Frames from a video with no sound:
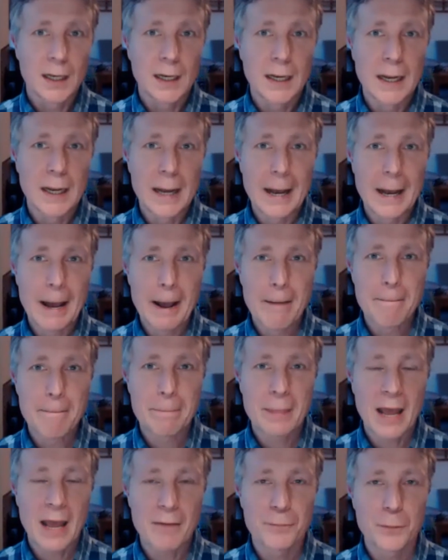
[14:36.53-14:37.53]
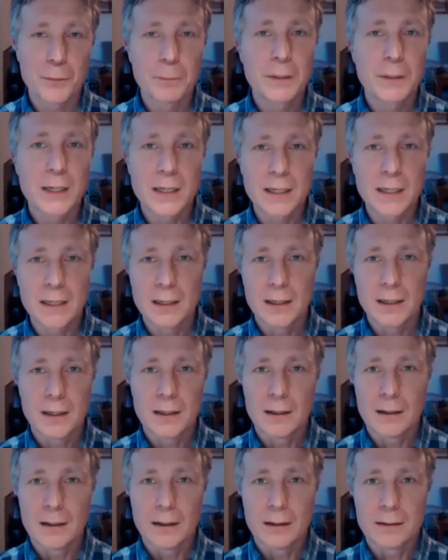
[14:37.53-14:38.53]
And for me,
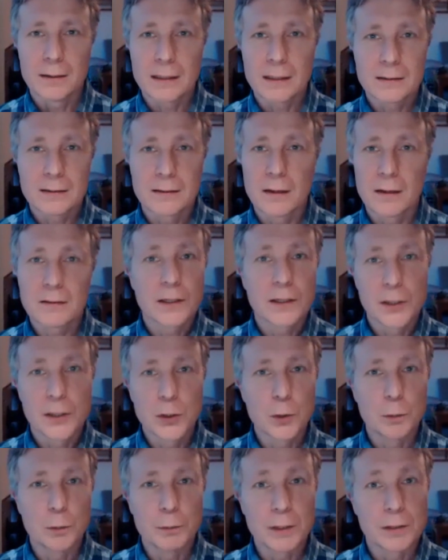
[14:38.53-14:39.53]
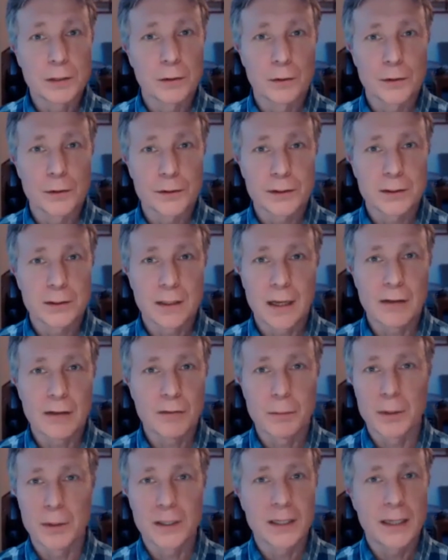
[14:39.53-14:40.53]
that's nothing new because
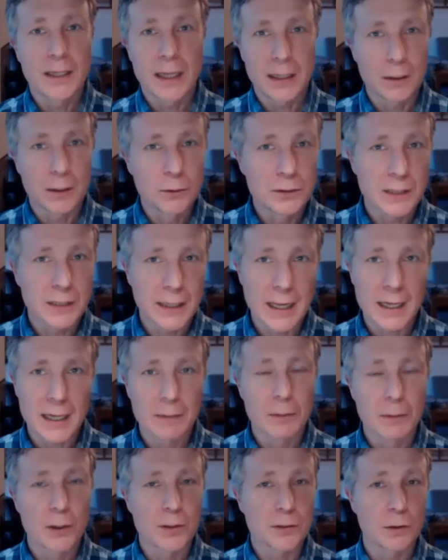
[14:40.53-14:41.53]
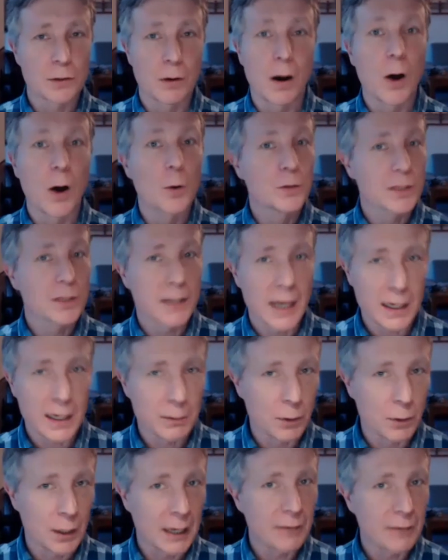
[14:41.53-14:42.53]
everybody that looks at animals or owns an
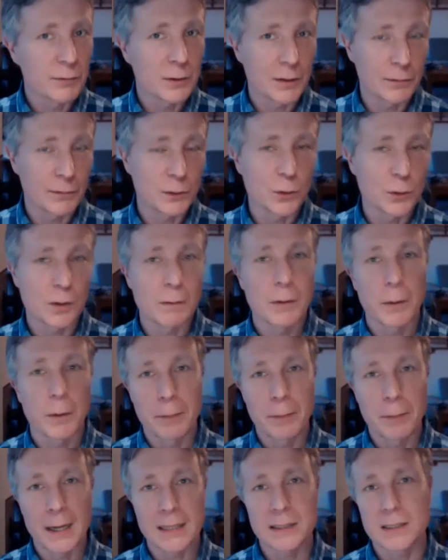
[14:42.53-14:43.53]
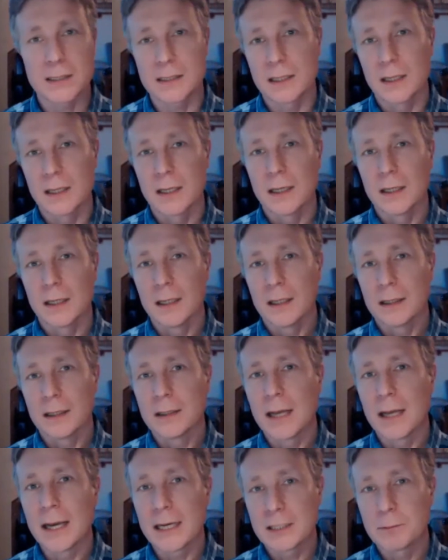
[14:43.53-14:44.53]
animal, if you talk about pets,
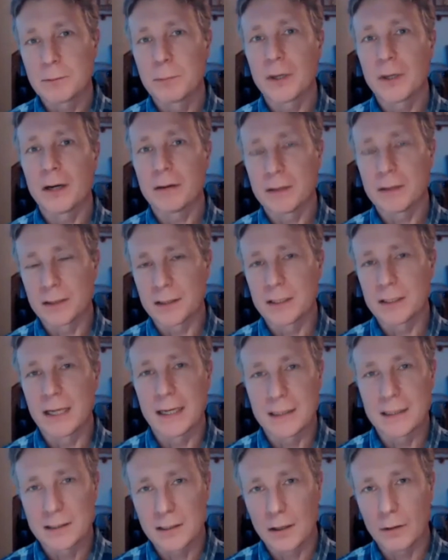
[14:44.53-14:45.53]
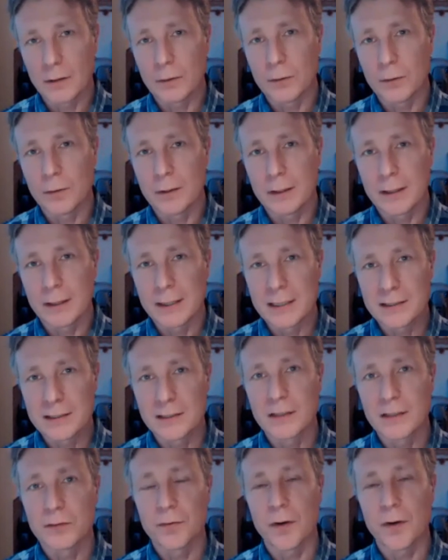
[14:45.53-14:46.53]
they experience that. So
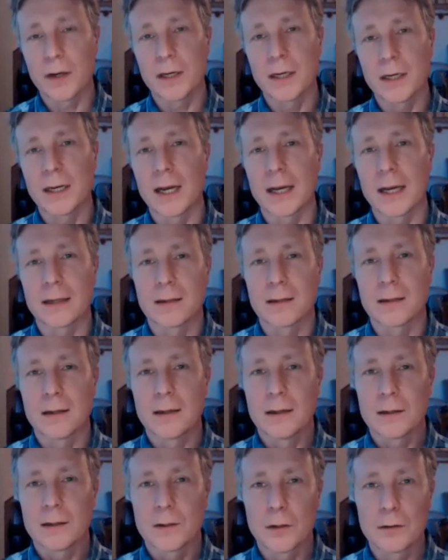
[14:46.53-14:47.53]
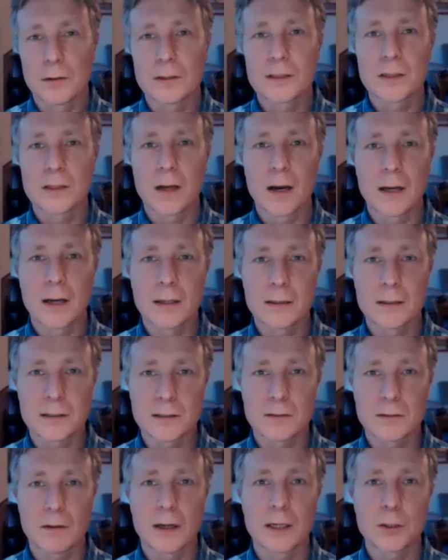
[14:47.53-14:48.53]
isn't it funny that current science
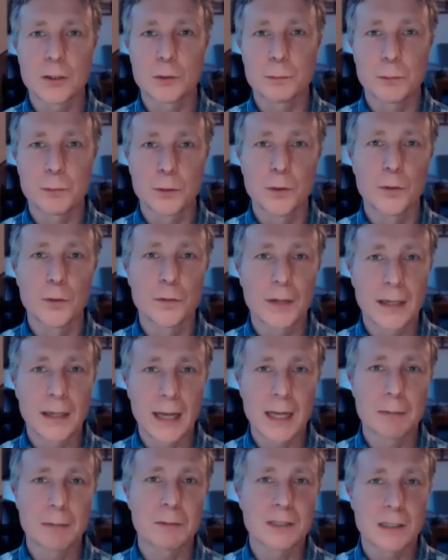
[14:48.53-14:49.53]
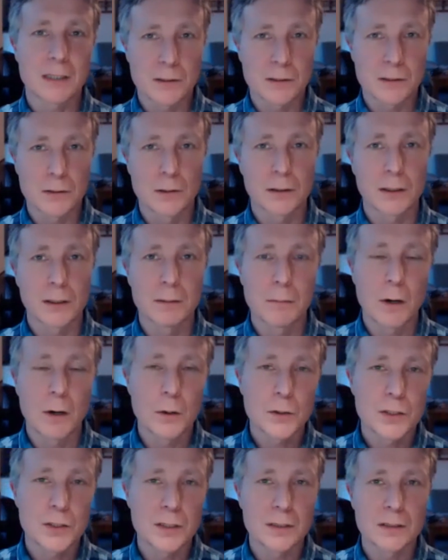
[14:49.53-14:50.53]
is trying to prove that animals have certain
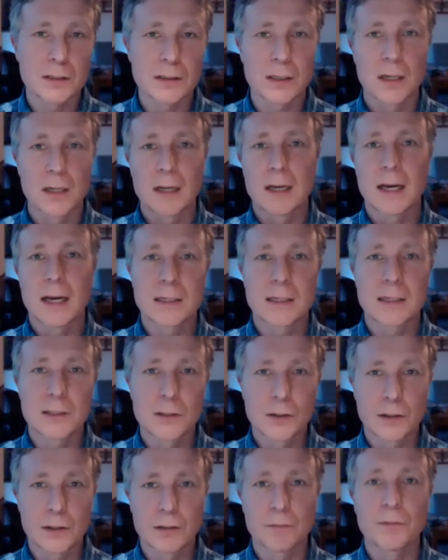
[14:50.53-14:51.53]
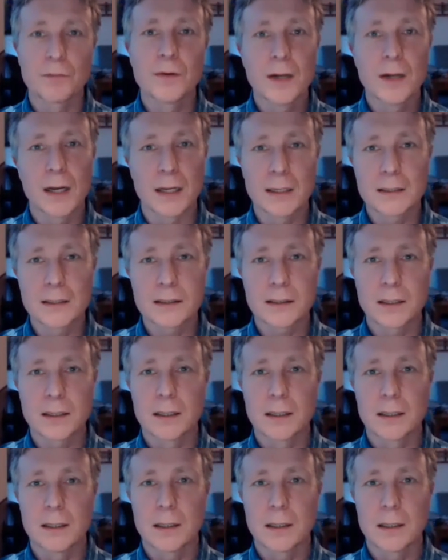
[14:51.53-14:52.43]
emotions and certain feelings,